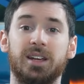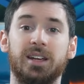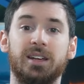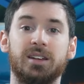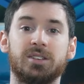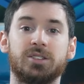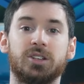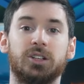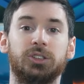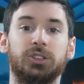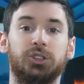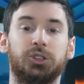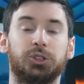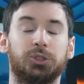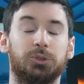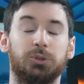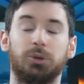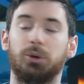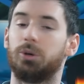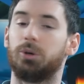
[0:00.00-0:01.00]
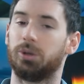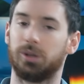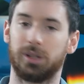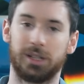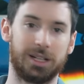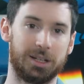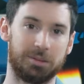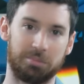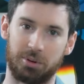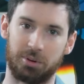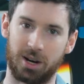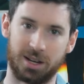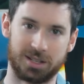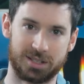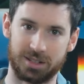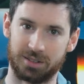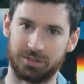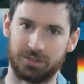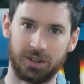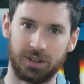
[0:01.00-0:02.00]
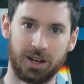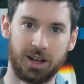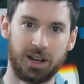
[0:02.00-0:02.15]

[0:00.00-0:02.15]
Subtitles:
is truly impressive.